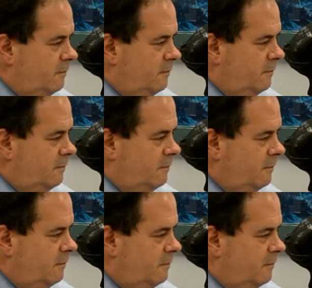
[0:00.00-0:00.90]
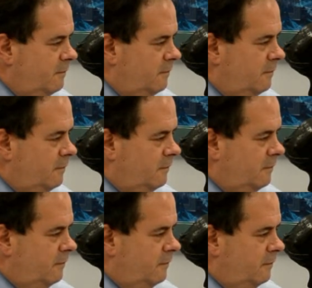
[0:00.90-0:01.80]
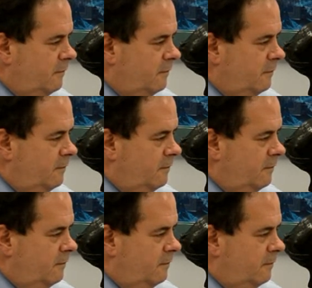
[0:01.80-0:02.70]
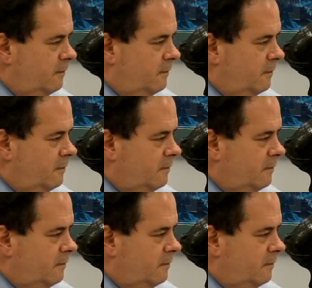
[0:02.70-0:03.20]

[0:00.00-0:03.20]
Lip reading: (silent)